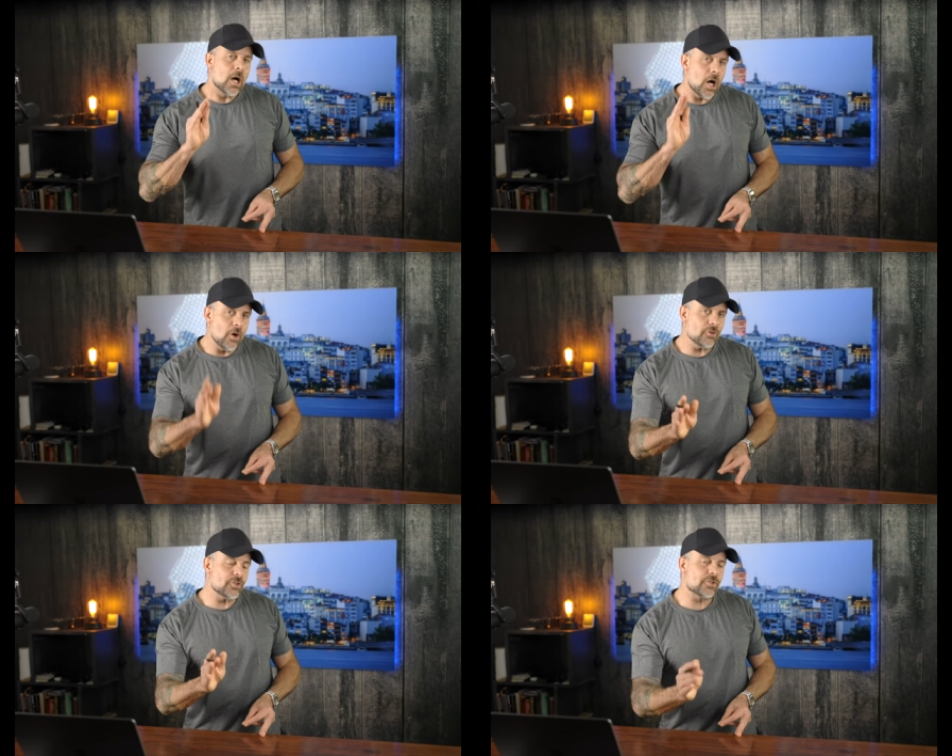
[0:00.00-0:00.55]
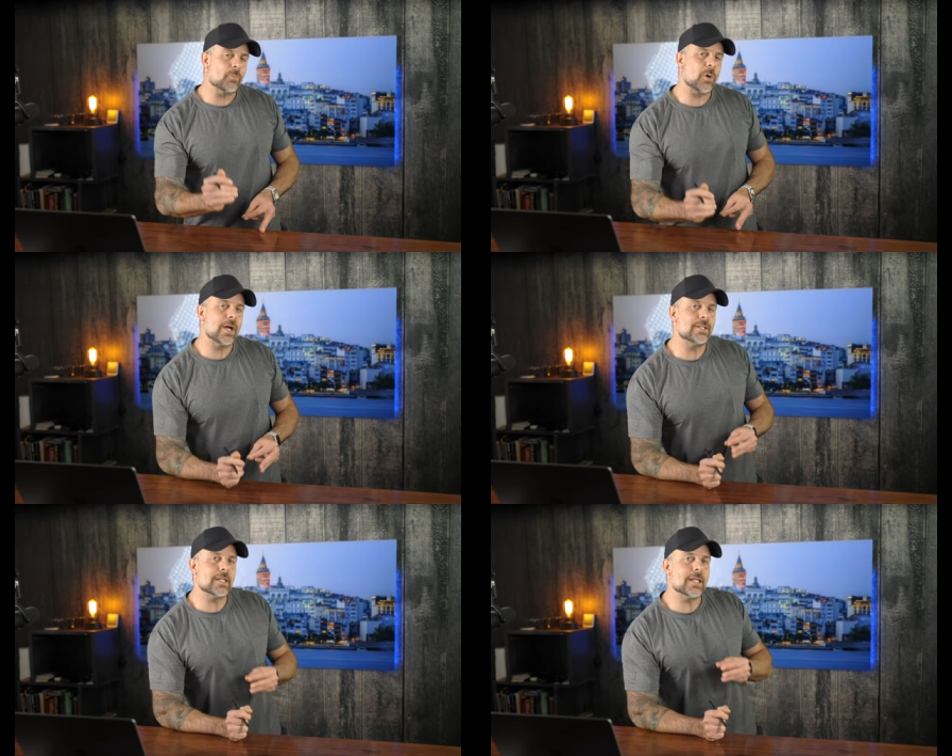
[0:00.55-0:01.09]
Also
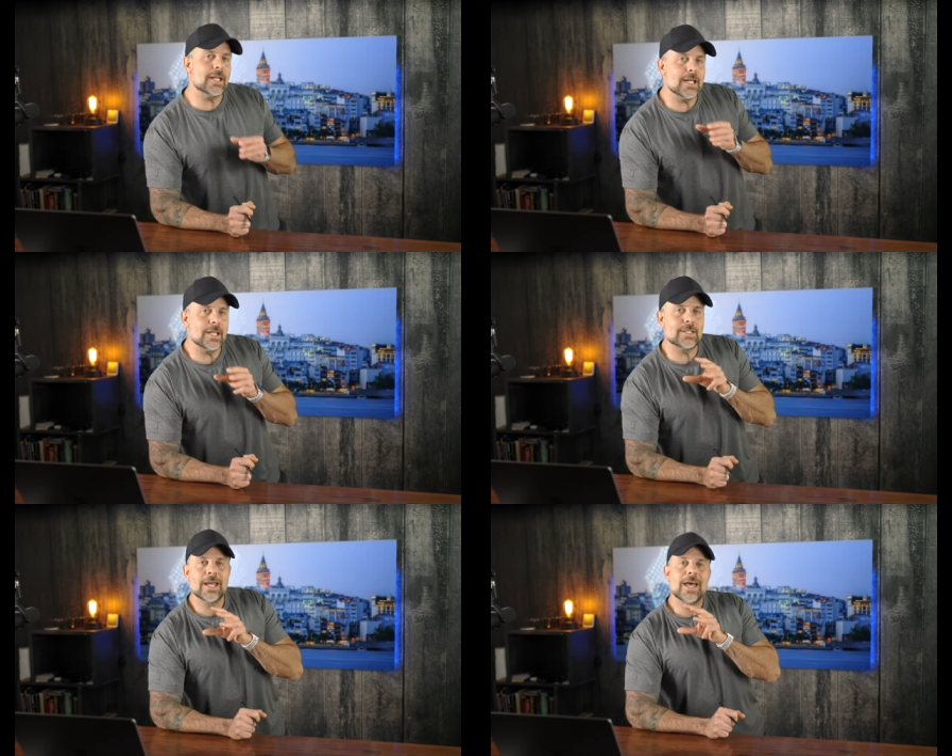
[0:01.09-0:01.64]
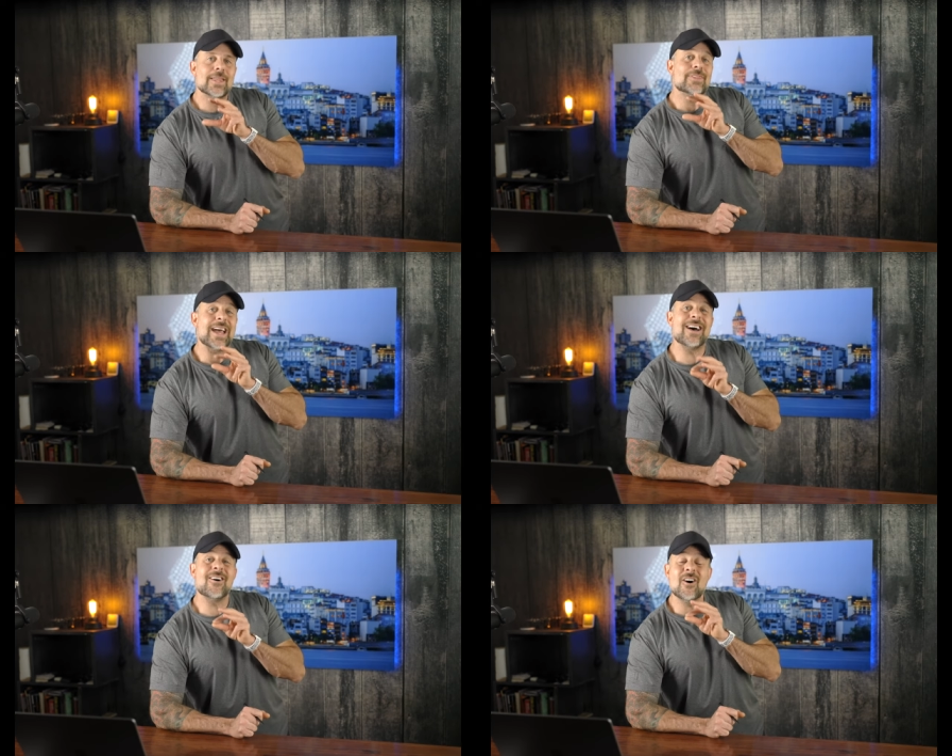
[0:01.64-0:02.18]
surprising is
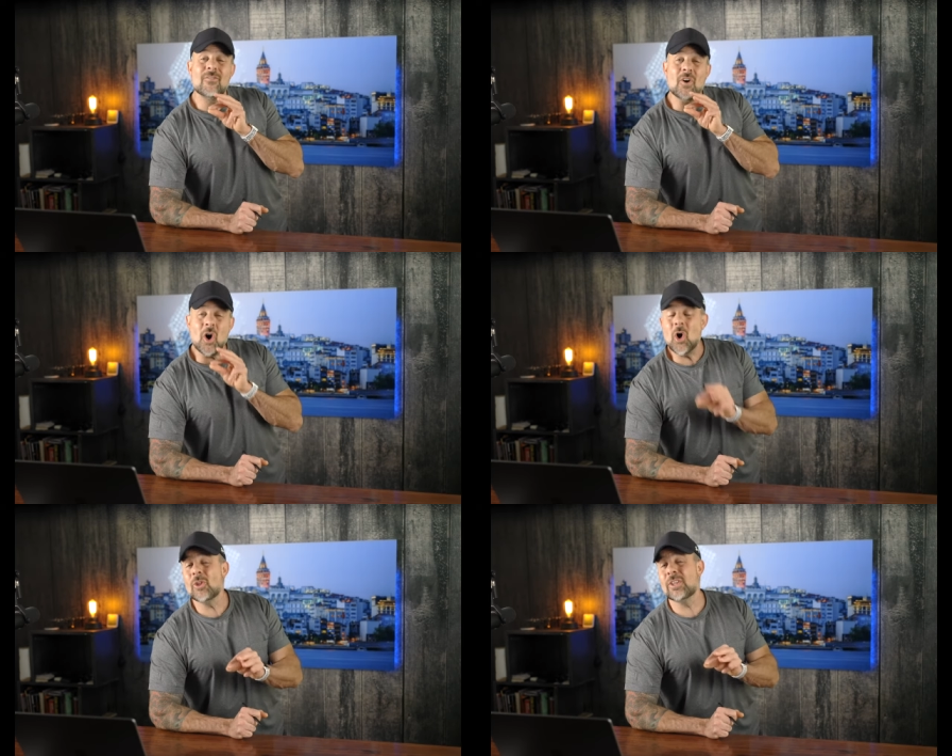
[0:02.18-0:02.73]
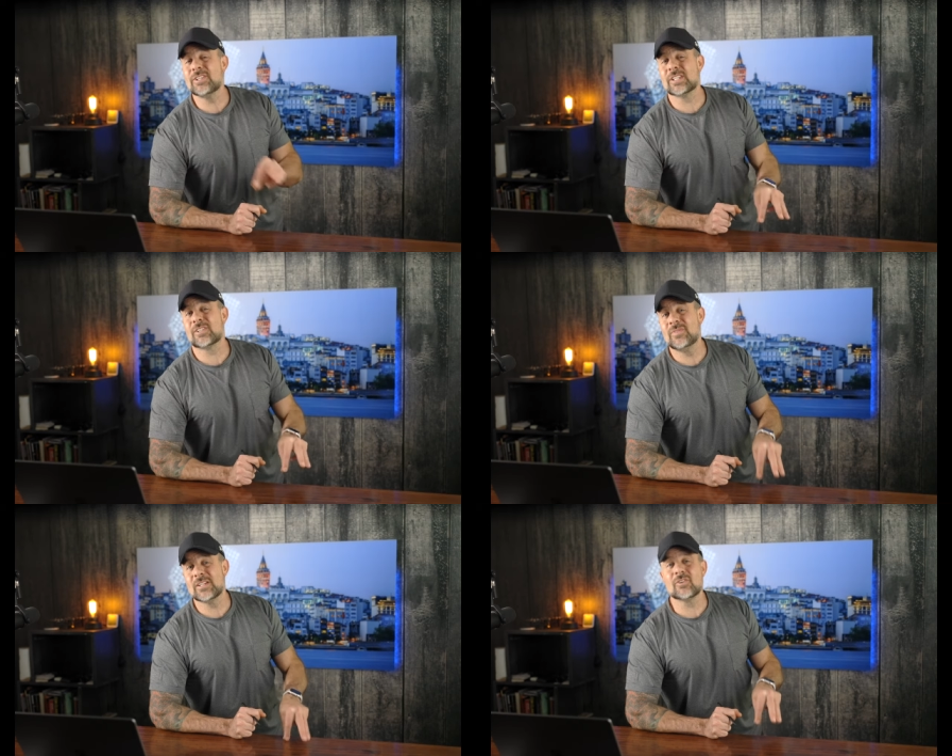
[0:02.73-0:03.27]
that of all the
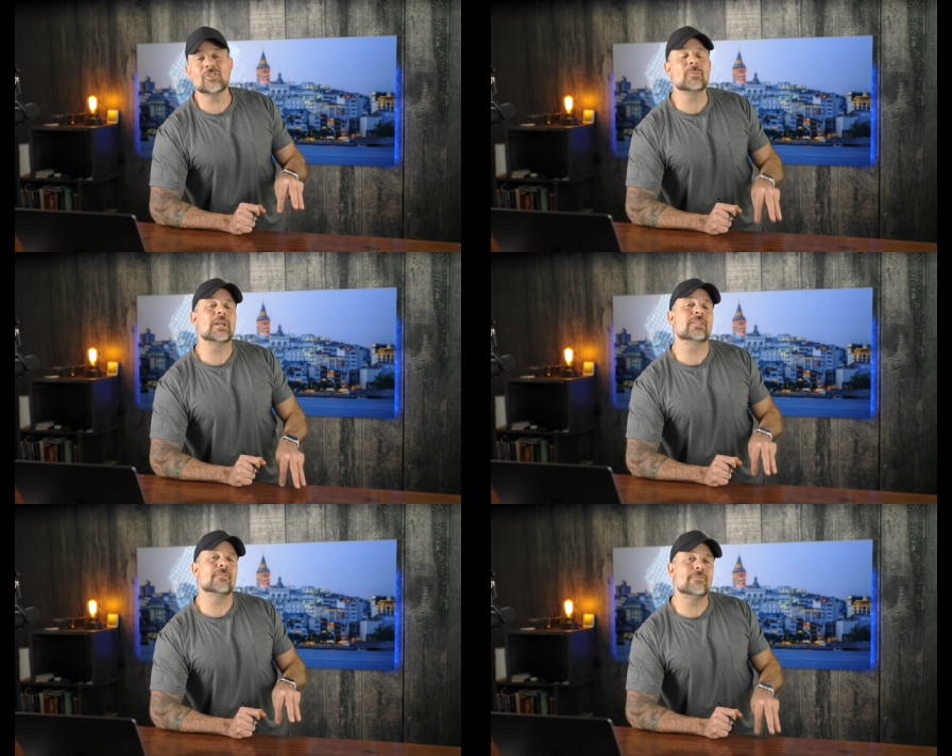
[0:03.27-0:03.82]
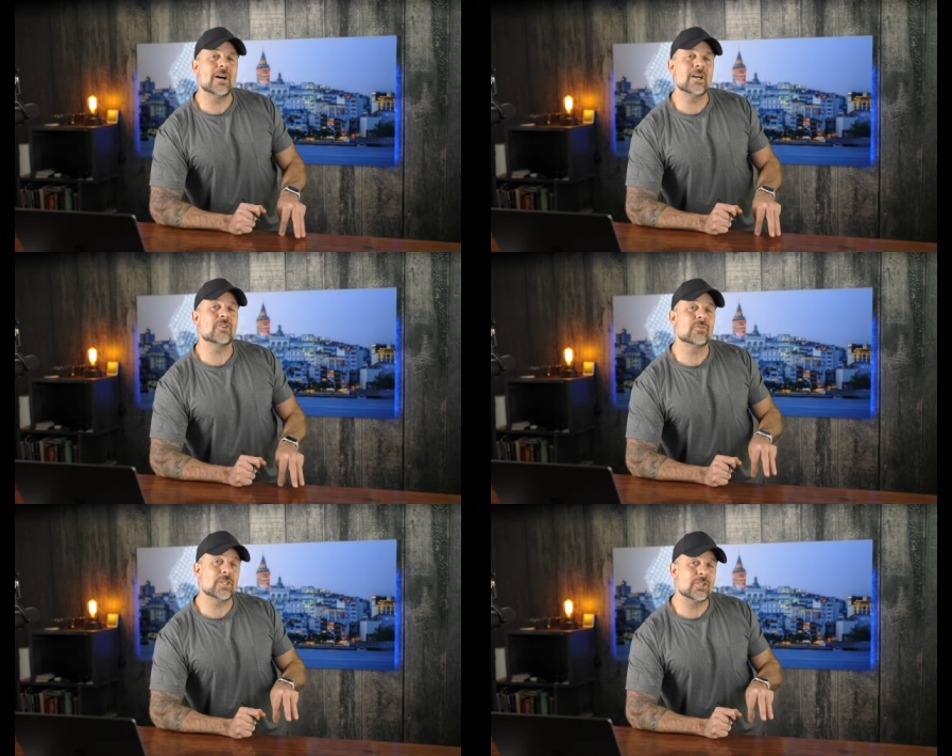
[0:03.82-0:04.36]
six vehicles to make the
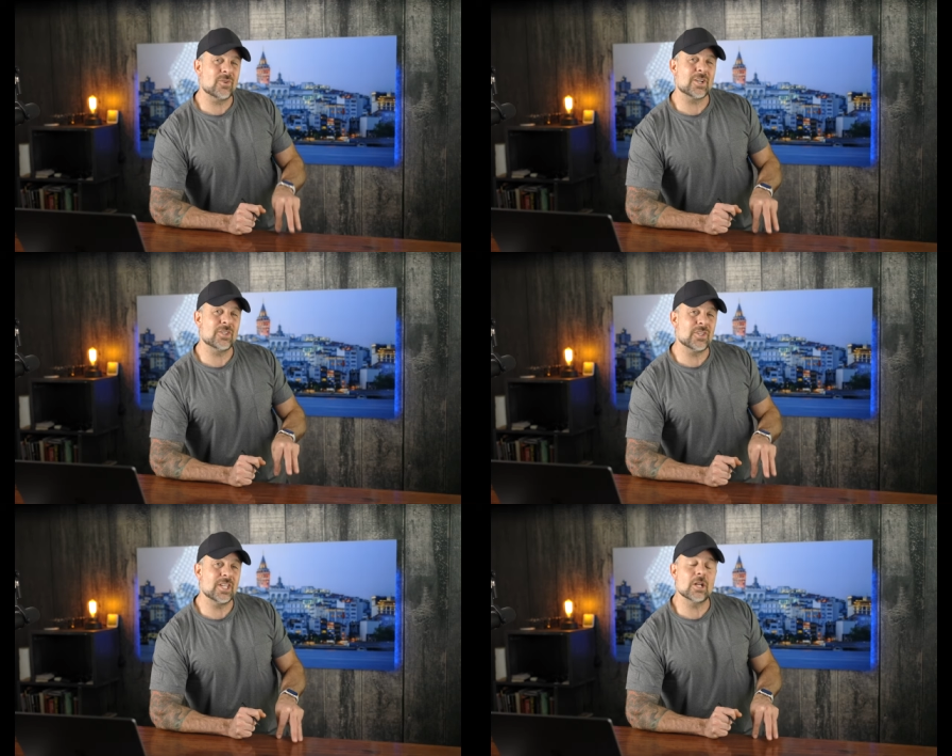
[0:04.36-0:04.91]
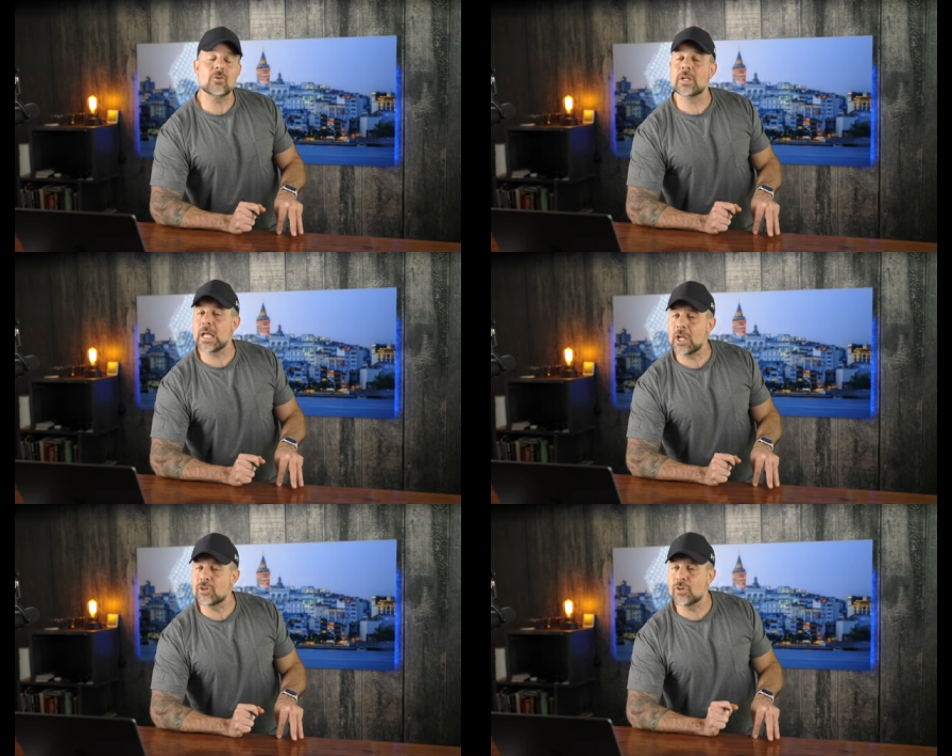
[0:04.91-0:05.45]
finals for the Truck of the Year
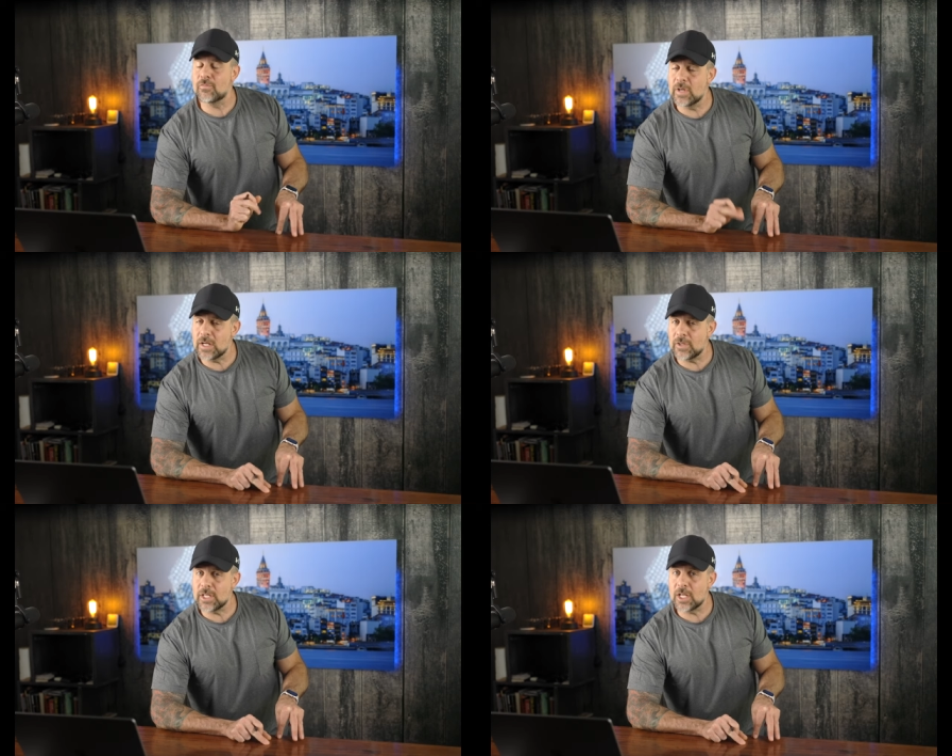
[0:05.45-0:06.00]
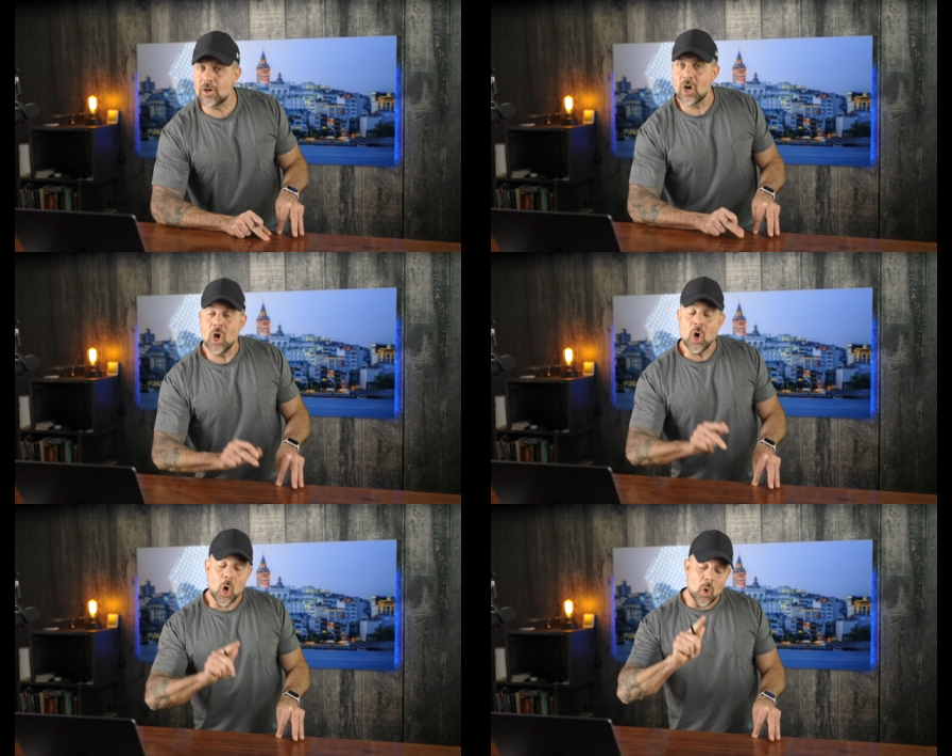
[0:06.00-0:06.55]
and SUV of the Year,
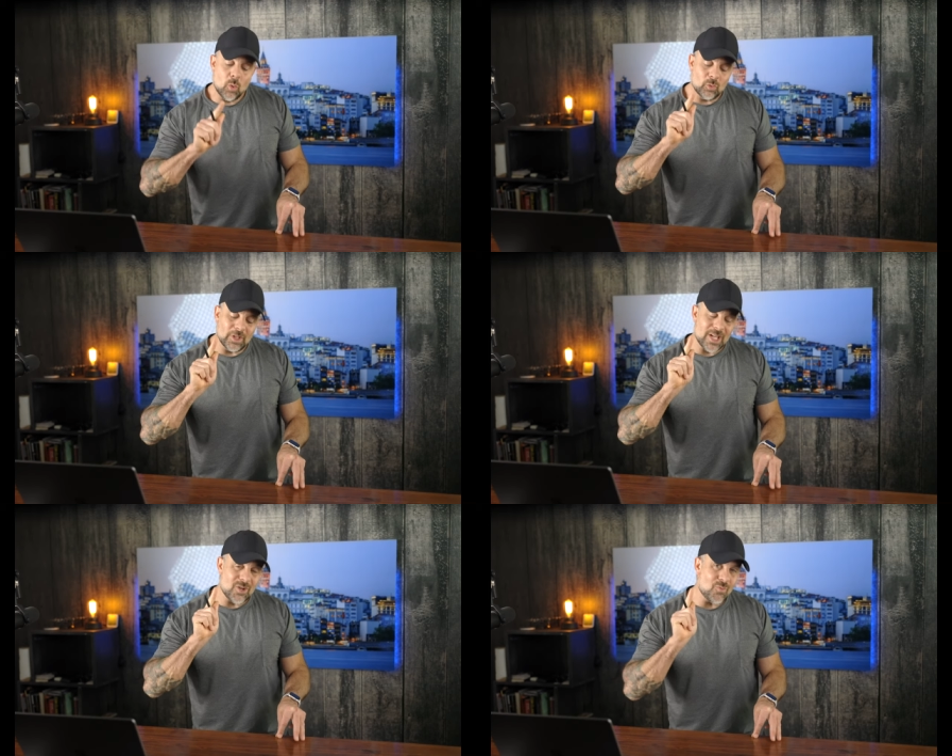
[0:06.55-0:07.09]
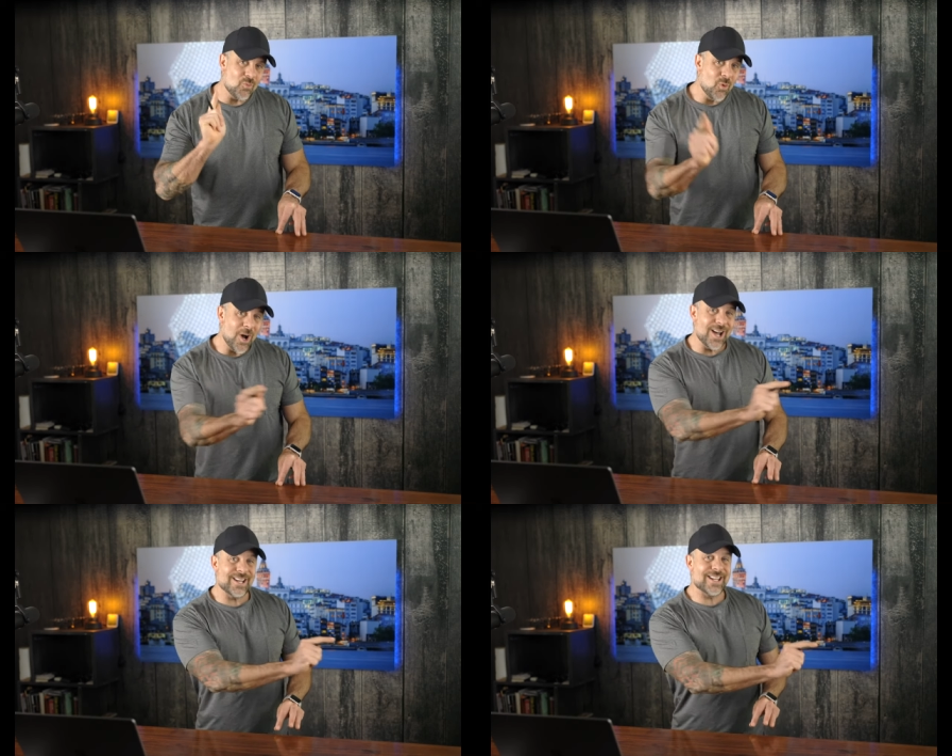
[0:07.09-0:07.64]
only
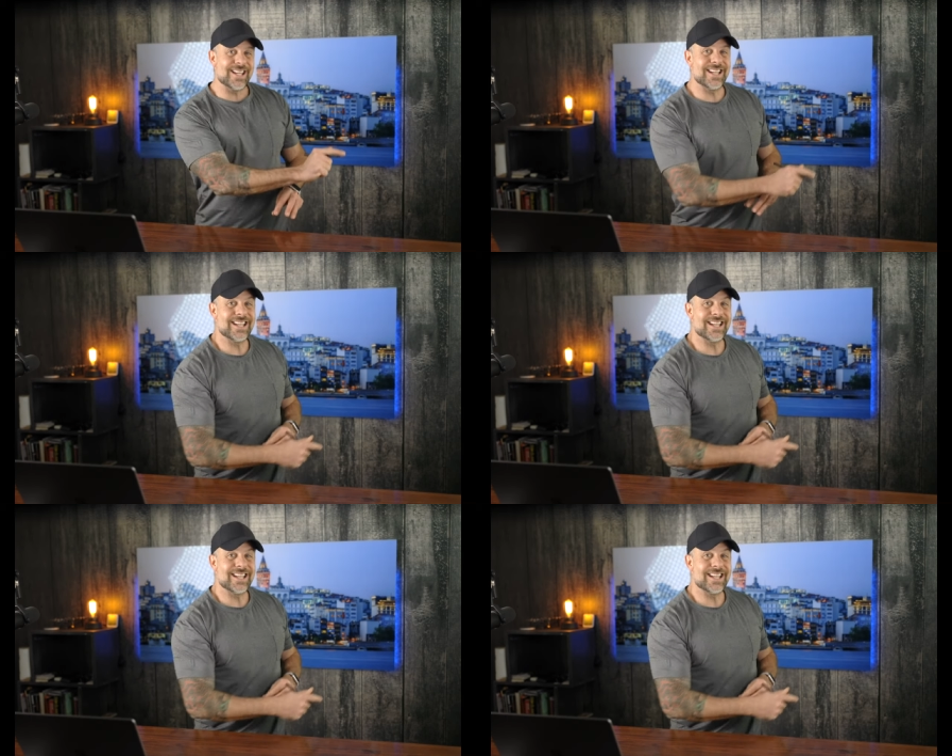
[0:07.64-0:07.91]
one,